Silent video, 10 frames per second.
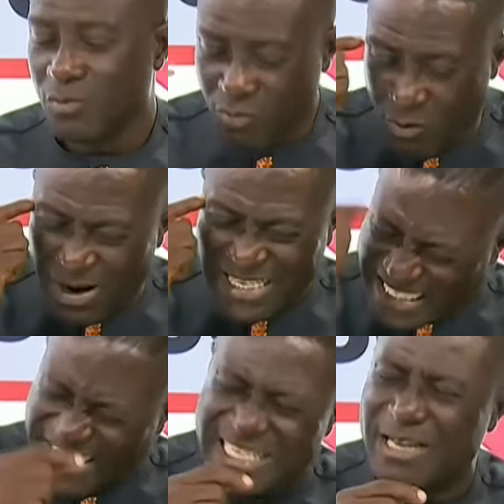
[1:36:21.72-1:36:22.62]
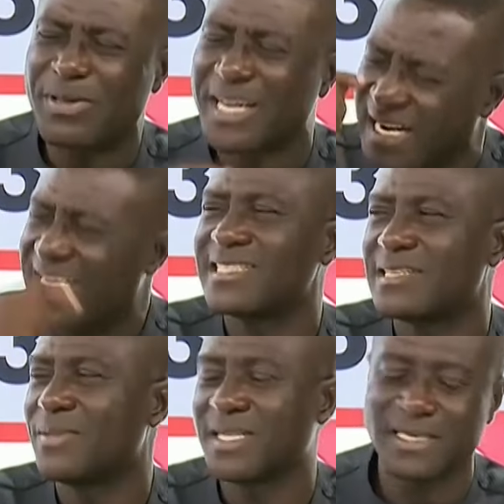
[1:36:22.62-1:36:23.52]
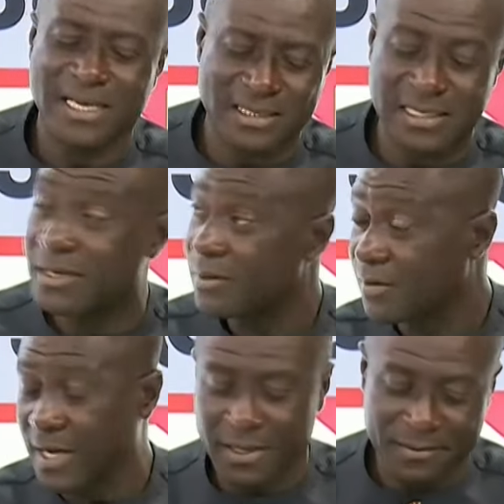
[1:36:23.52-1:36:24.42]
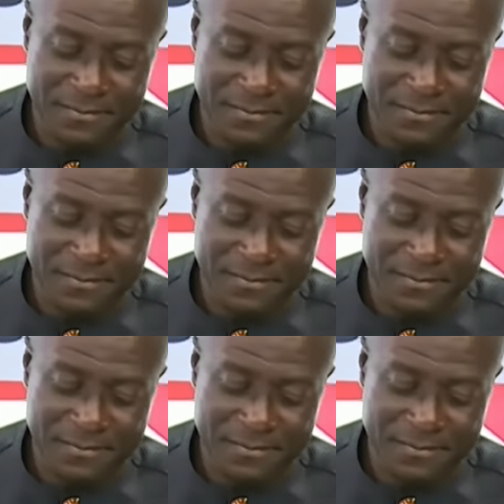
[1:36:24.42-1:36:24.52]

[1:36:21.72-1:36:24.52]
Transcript: One what Tilly American has been better here. Share